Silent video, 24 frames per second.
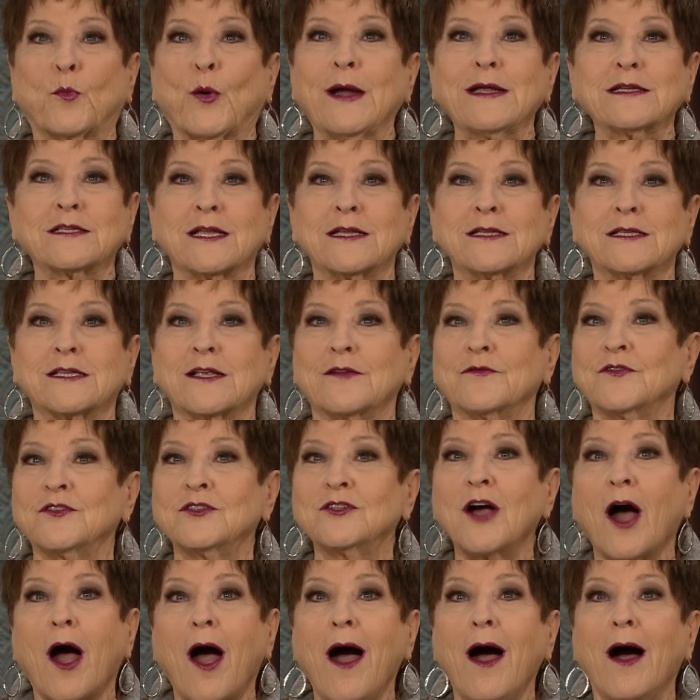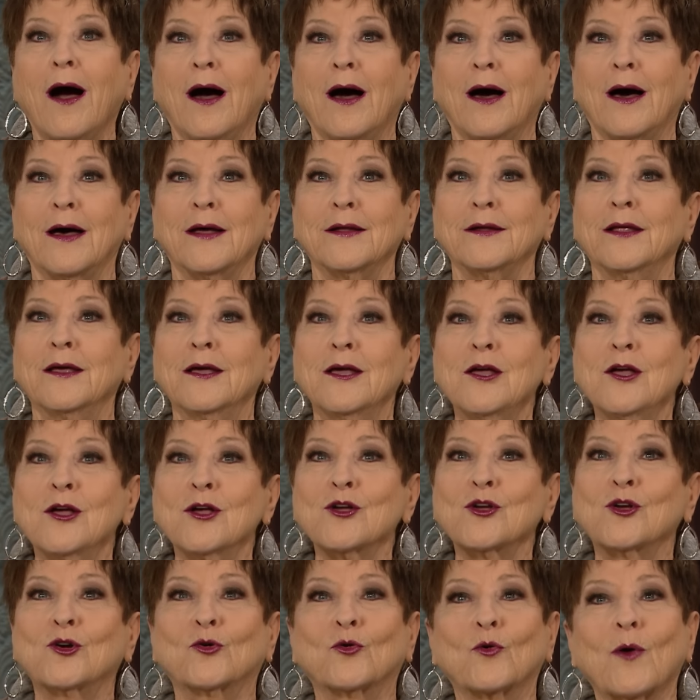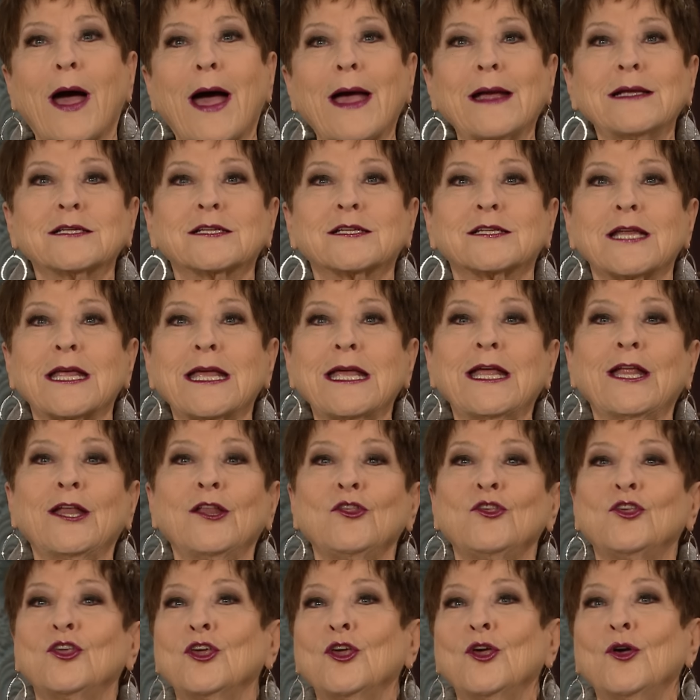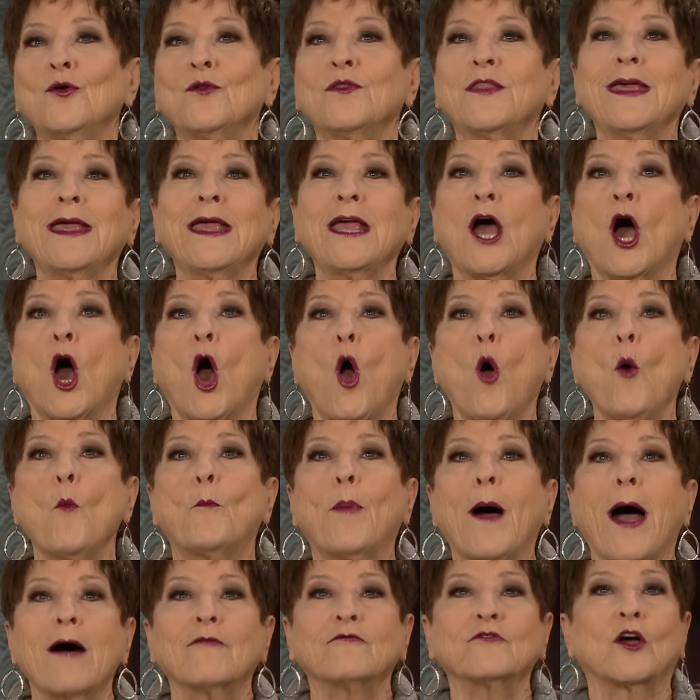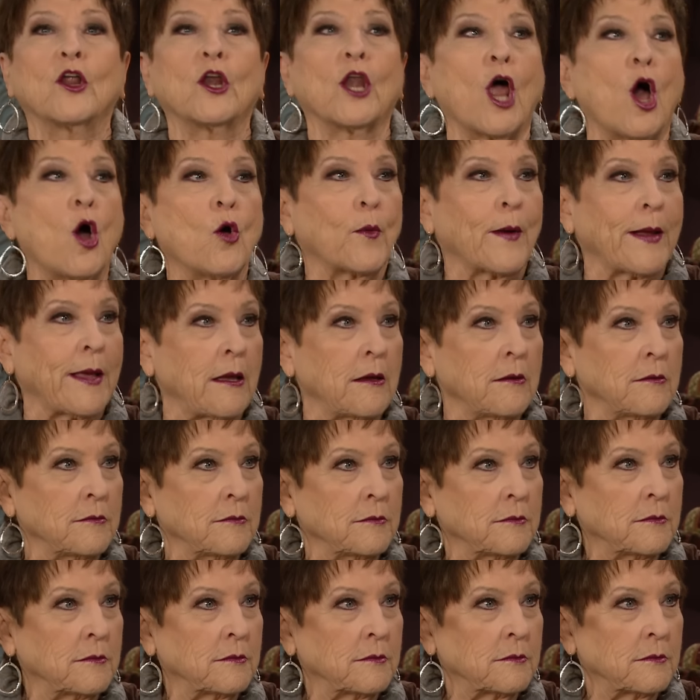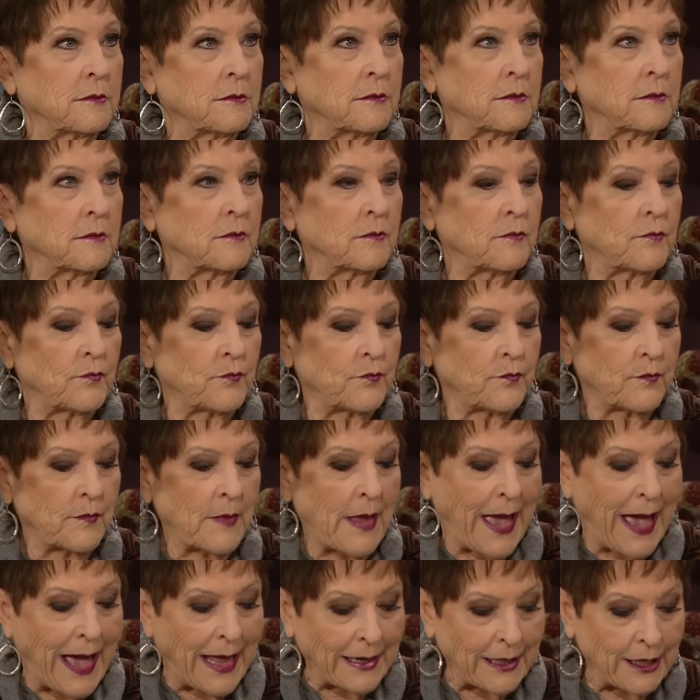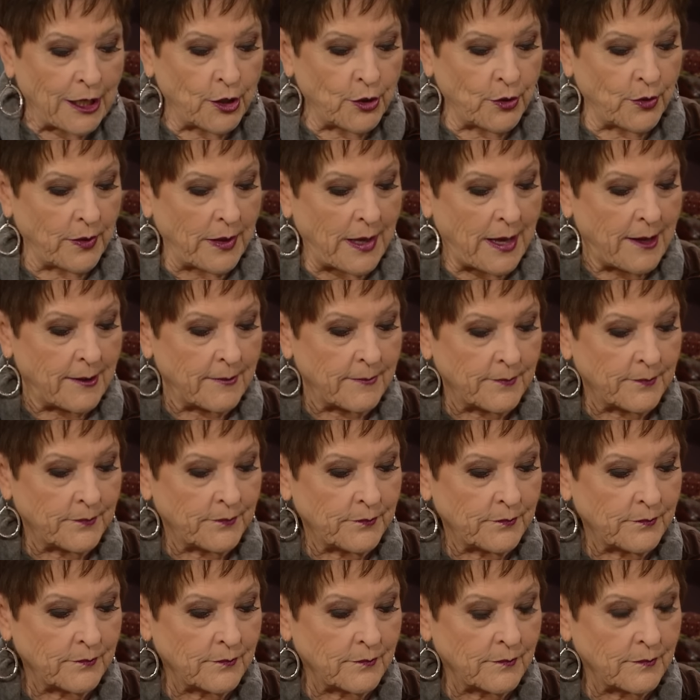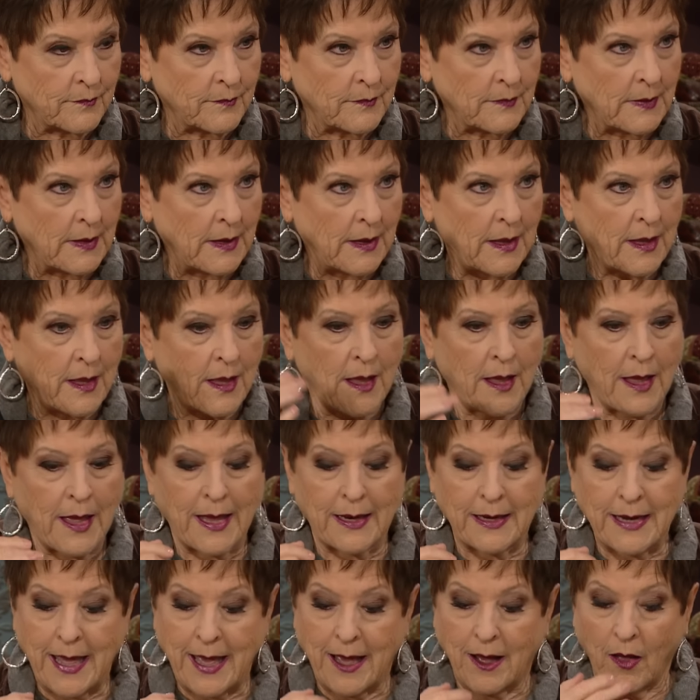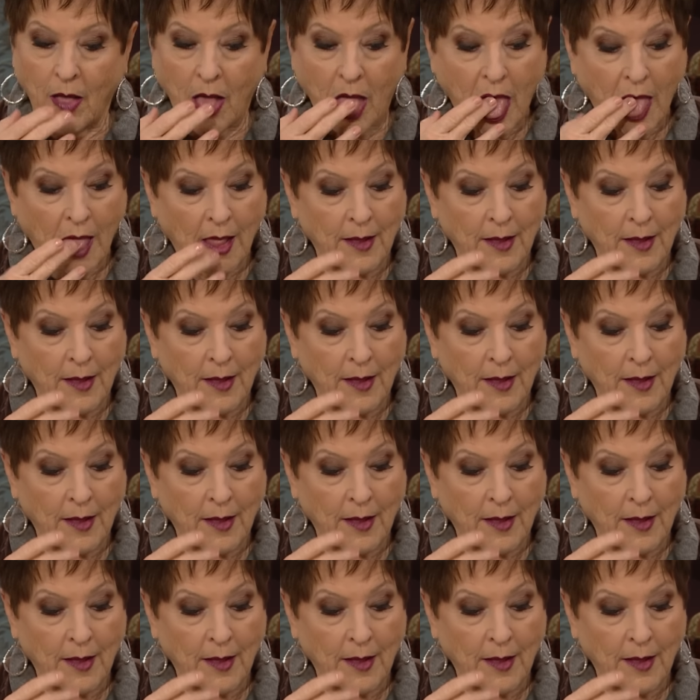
presence of God. Mm-hmm. Christ in you, the hope of glory. That's right. Hallelujah. And now